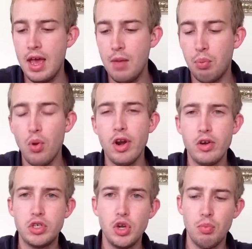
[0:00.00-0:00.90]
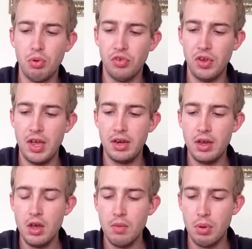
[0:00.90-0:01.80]
and 0.02%
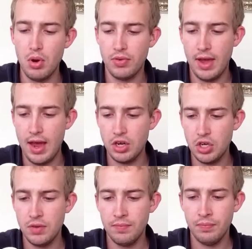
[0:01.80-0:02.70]
potash.